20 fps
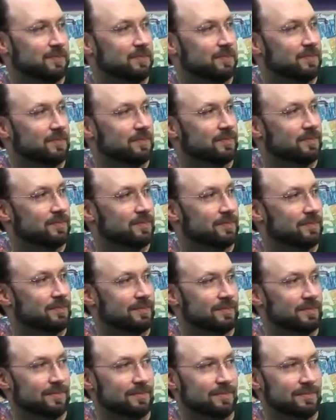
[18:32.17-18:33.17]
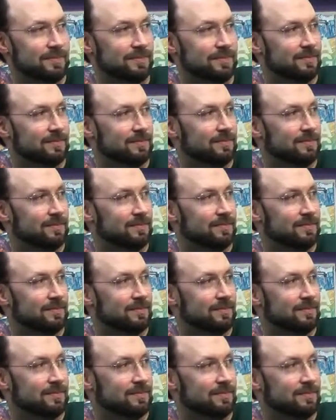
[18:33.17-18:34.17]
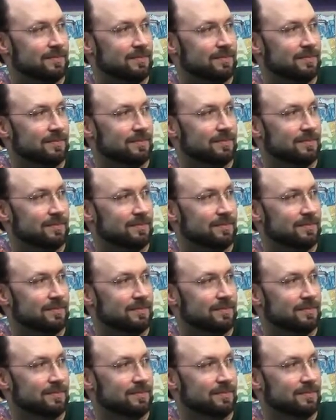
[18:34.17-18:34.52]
No words are spoken by the person on screen.